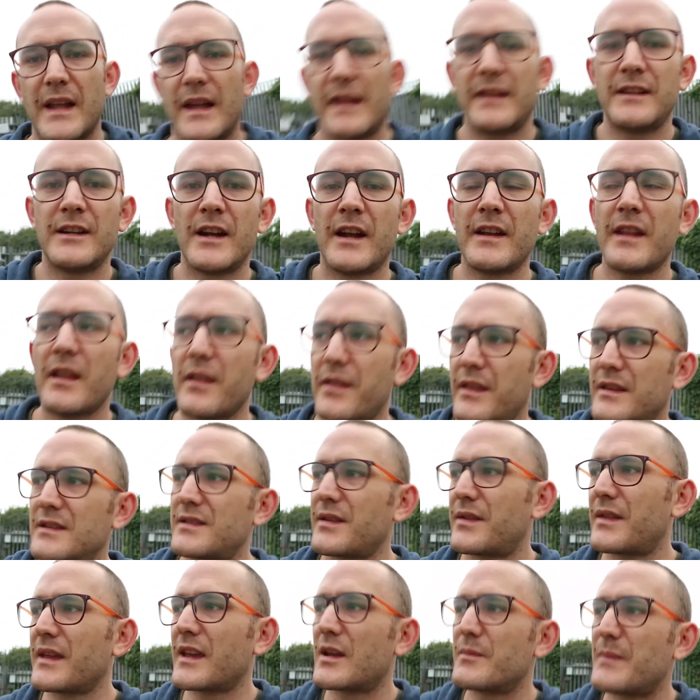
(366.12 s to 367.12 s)
You know, another thing
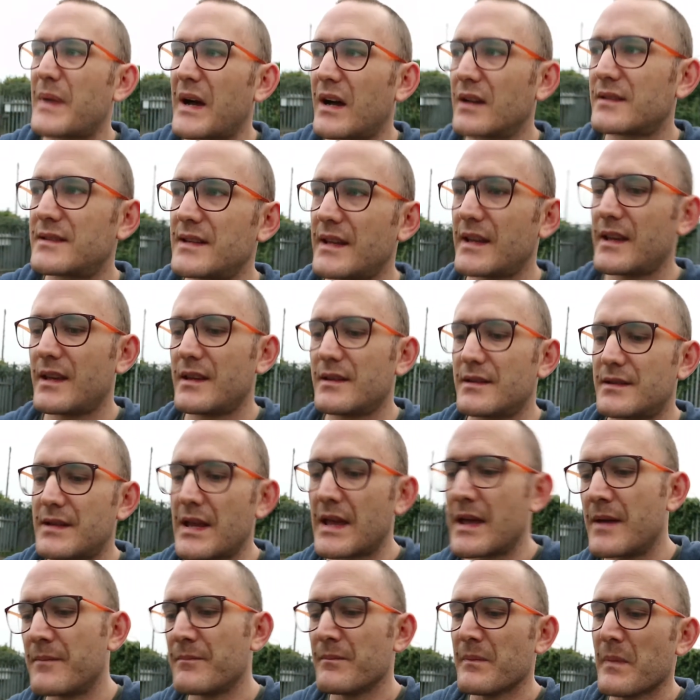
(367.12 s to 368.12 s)
to think about is
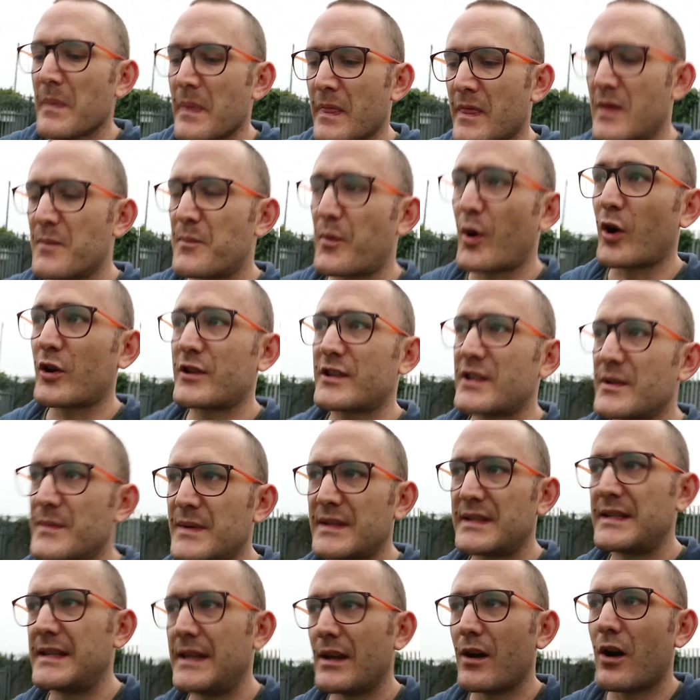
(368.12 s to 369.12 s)
the
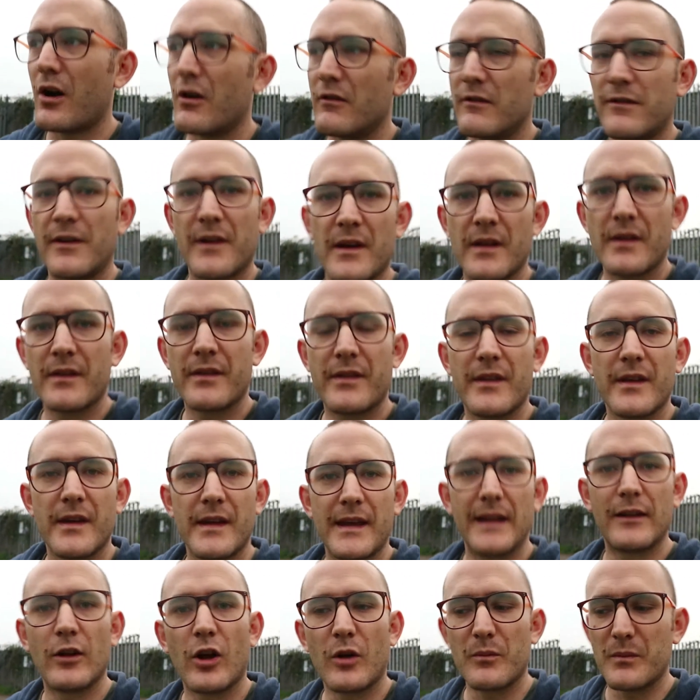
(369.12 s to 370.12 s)
proximity of
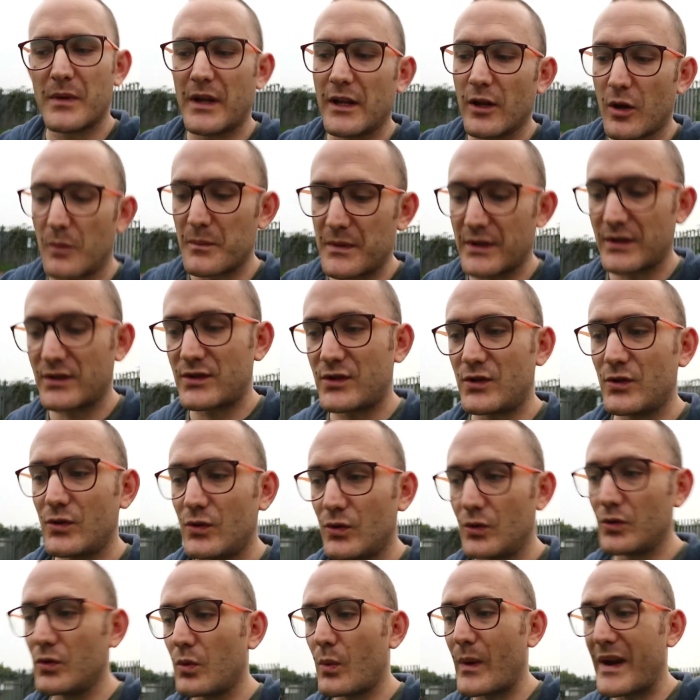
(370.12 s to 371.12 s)
the allotment
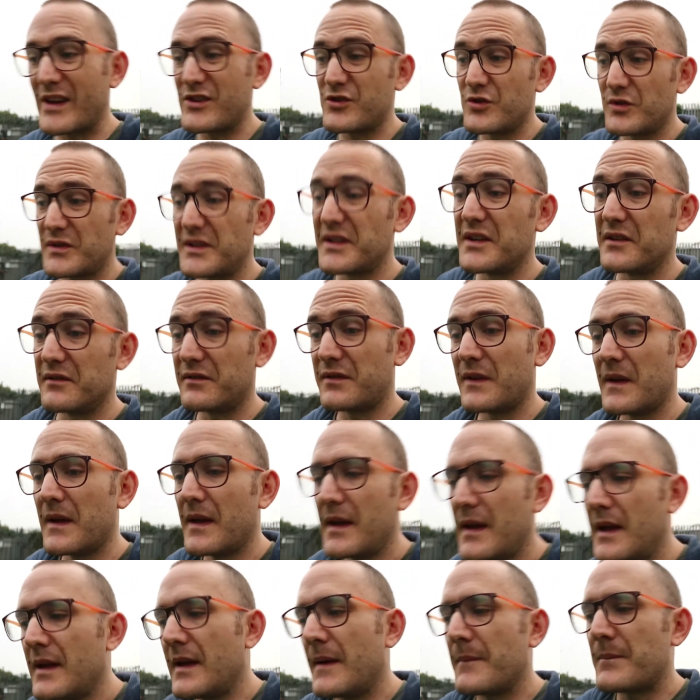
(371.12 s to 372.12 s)
to where you live.
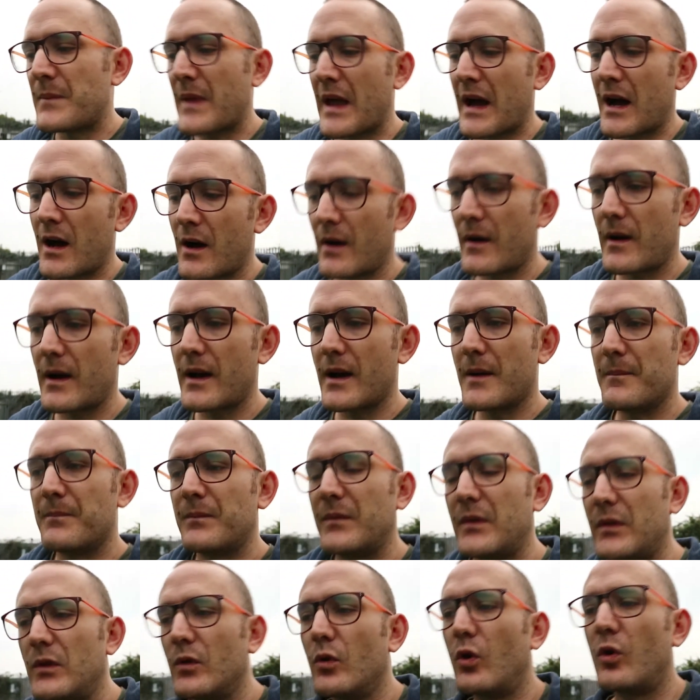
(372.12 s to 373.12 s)
Now,
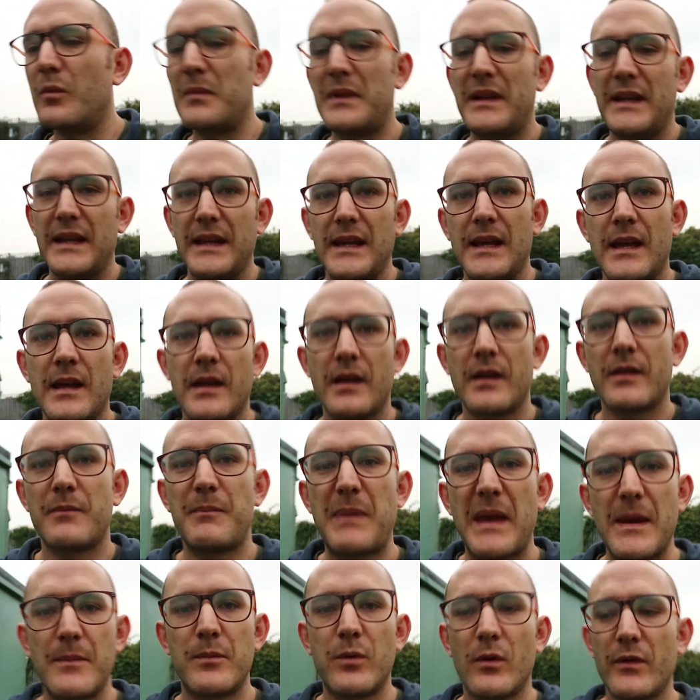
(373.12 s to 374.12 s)
normally
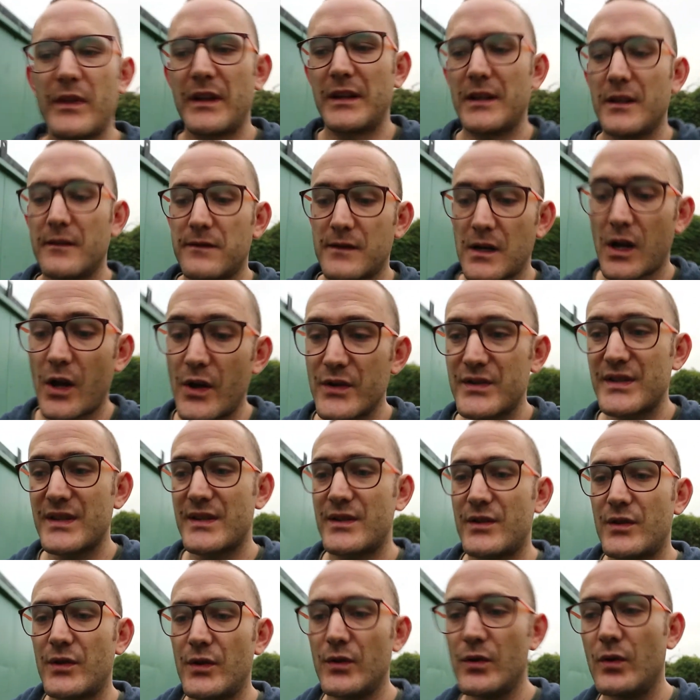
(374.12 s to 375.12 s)
people that live
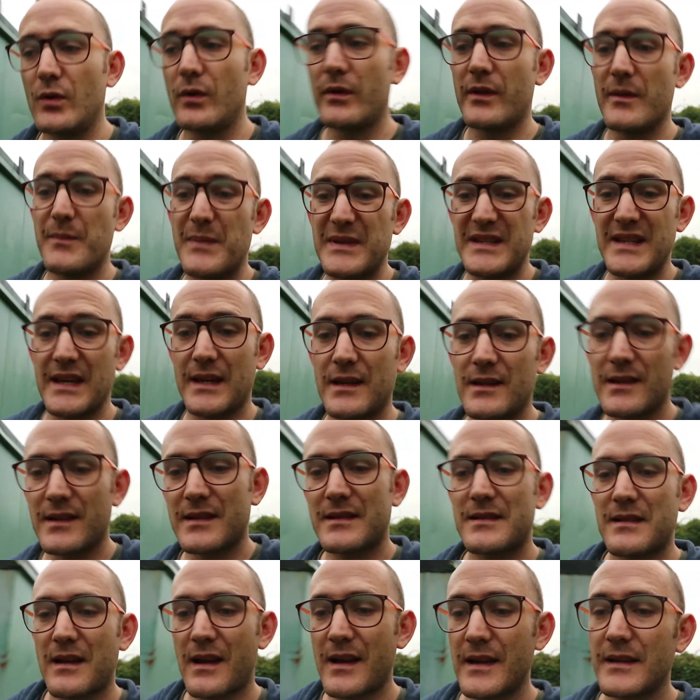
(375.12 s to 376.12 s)
closest to the particular
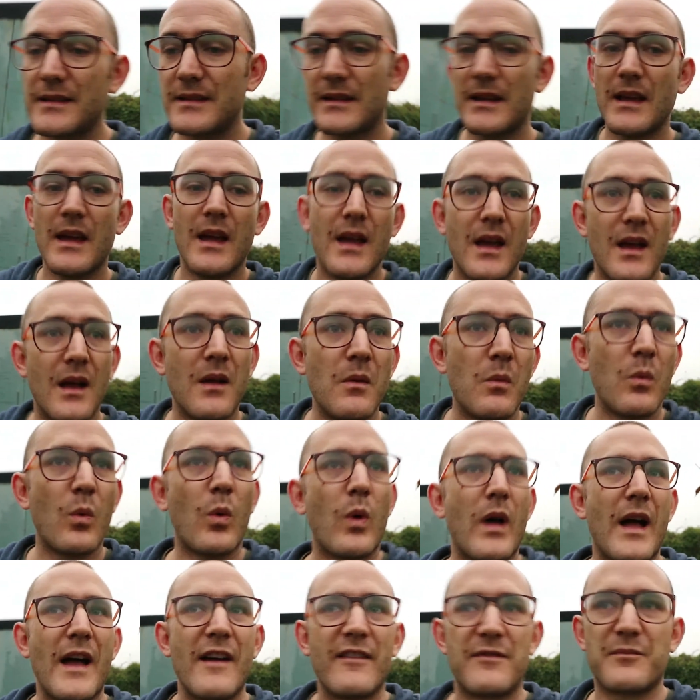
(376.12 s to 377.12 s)
site
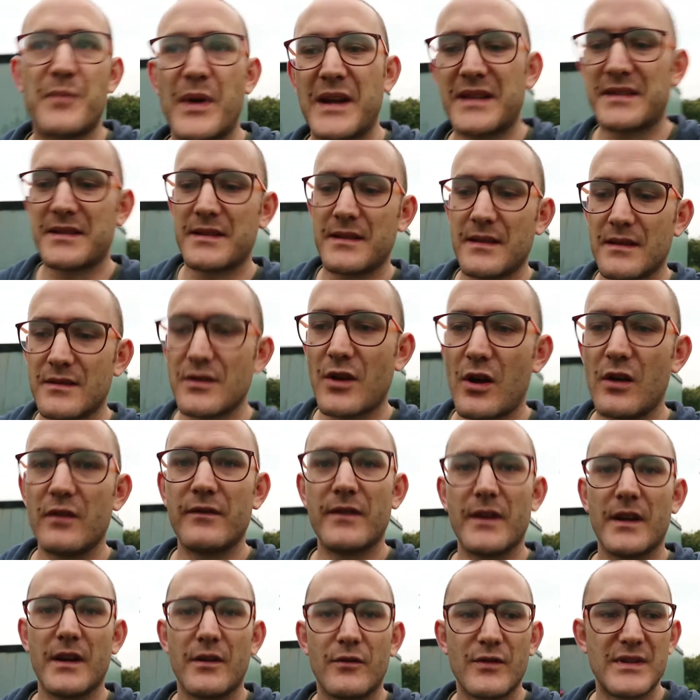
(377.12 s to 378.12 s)
will have precedence
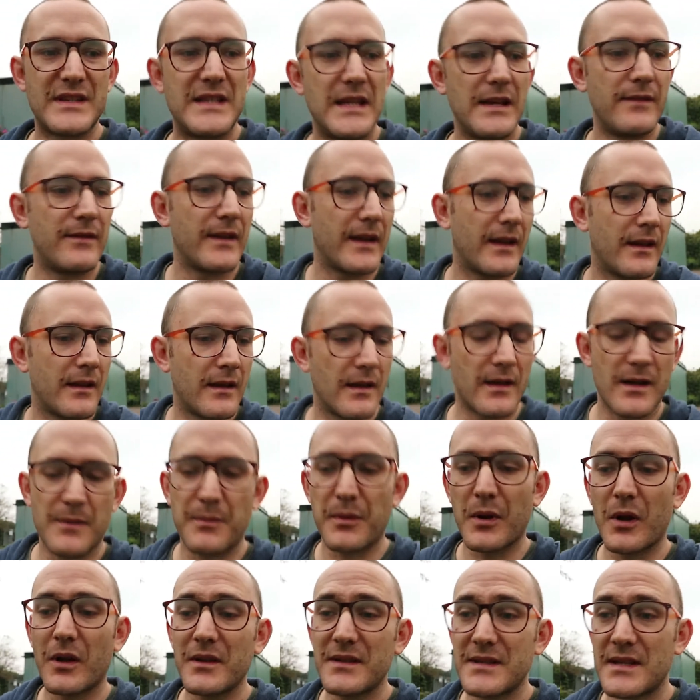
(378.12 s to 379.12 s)
over receiving a
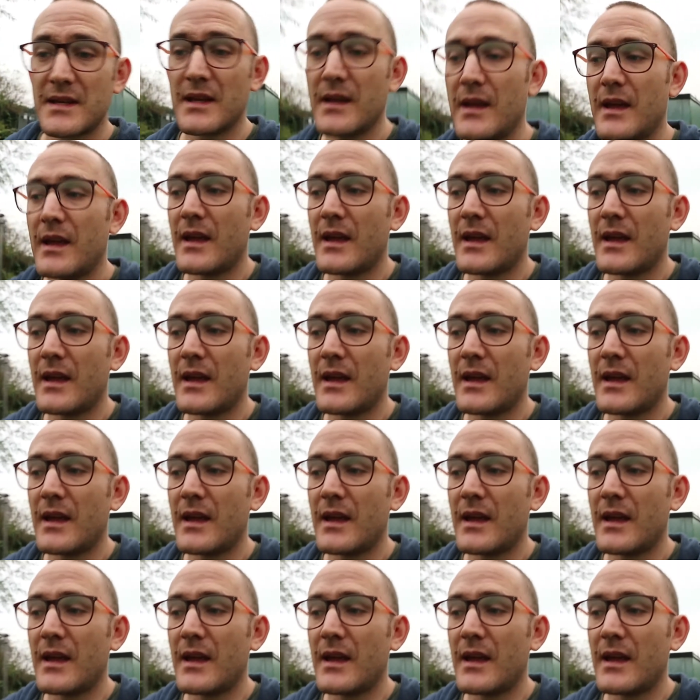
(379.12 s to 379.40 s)
plot.